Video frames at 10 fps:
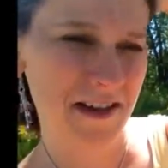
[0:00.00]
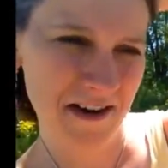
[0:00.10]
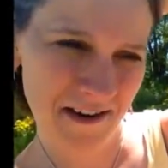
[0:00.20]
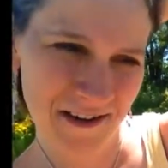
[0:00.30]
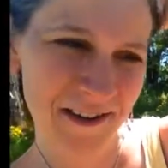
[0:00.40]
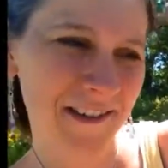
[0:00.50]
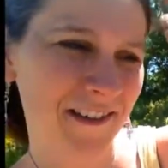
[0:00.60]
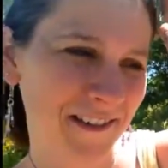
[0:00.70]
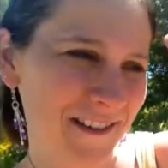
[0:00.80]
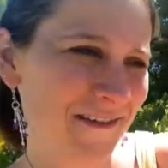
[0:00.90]
There.
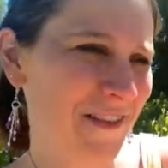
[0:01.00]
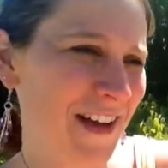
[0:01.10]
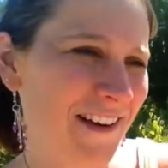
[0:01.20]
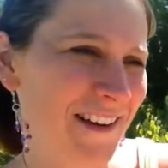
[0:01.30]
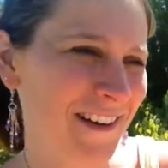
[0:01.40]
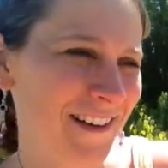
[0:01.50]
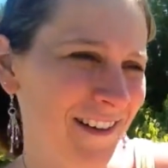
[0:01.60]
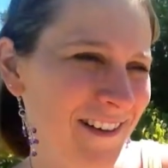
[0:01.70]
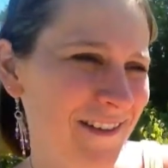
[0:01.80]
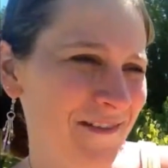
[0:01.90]
Better?
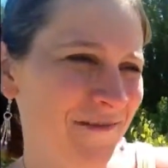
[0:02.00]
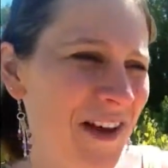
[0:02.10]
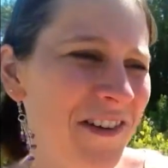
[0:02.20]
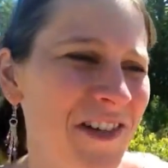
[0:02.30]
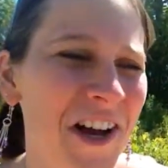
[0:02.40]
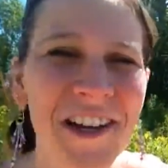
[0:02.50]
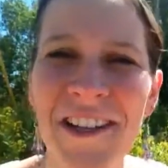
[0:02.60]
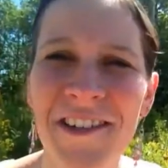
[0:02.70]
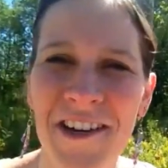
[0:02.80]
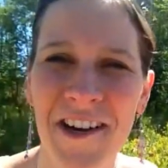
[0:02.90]
Milk
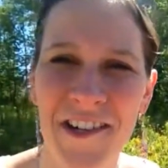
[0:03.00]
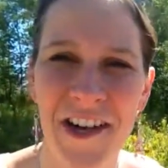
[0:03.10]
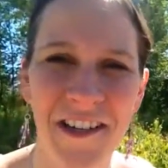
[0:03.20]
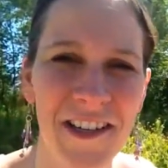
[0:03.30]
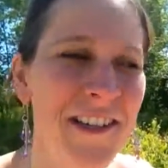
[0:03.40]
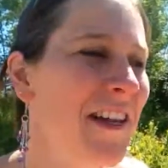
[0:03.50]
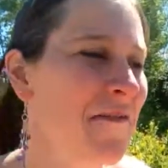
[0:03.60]
chocolate or dark chocolate?